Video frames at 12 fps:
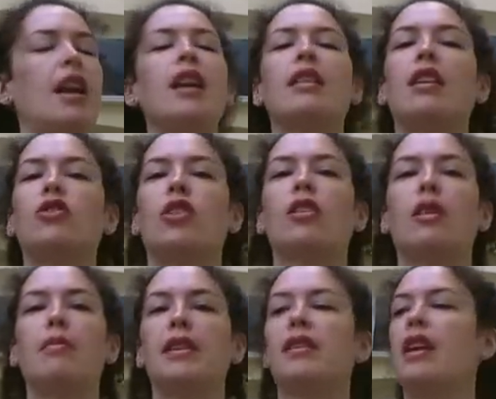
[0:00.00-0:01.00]
Take that
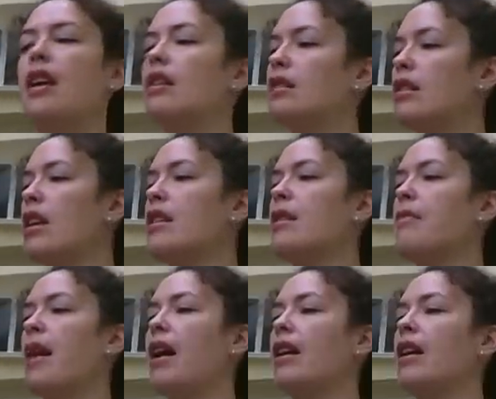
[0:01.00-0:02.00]
chocolate biscuit, take
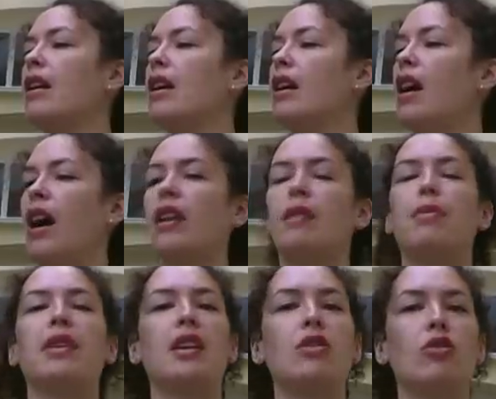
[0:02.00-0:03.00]
it back,
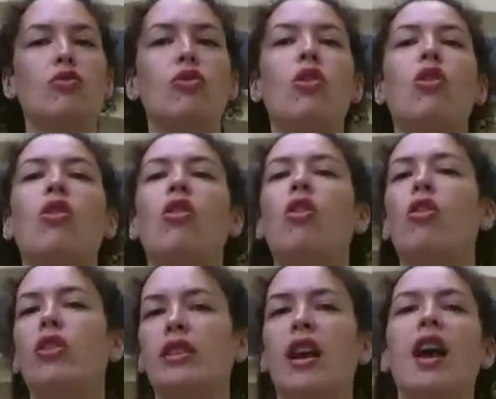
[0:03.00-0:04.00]
either put it in your
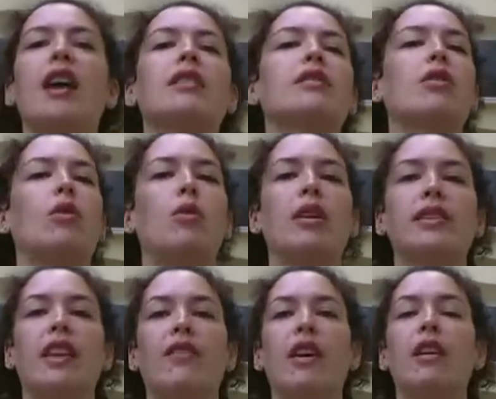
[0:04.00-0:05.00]
drawer or your desk or
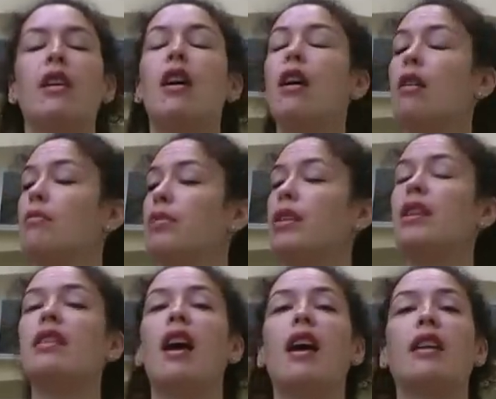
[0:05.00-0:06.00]
whatever,
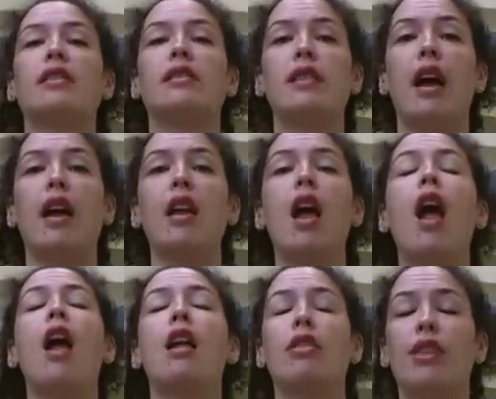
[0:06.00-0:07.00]
put it there and say,
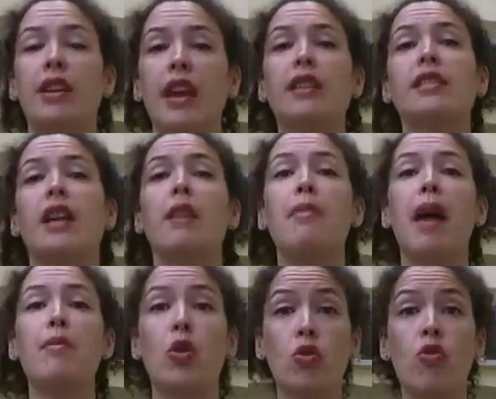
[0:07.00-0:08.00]
the next
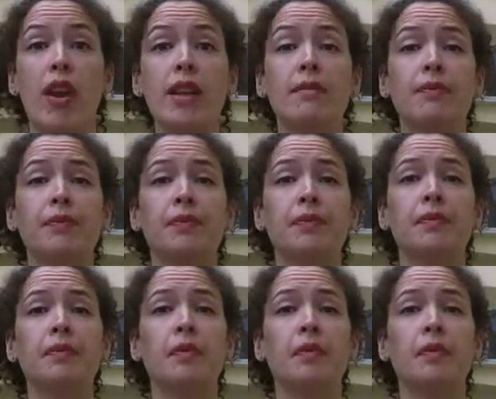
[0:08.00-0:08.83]
time I'm hungry,